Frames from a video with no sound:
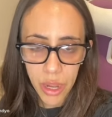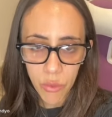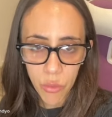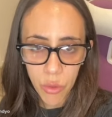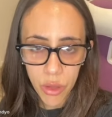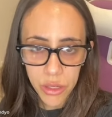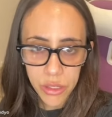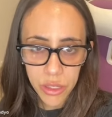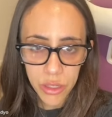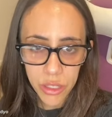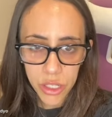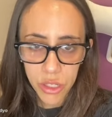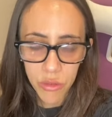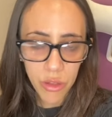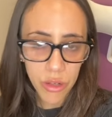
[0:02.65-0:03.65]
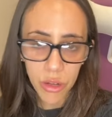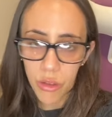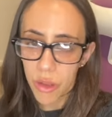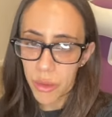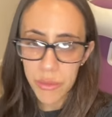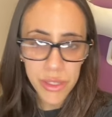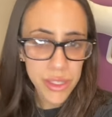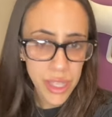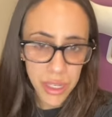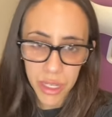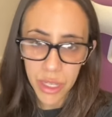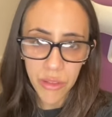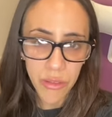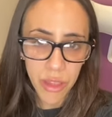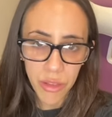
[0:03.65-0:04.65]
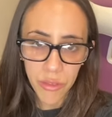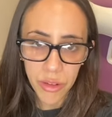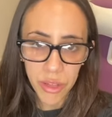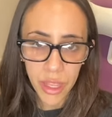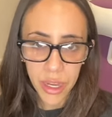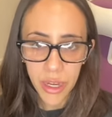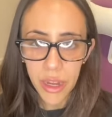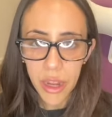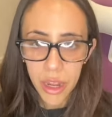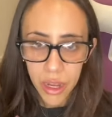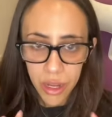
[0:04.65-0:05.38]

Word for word: I want to let you all know I'm sending you love and light.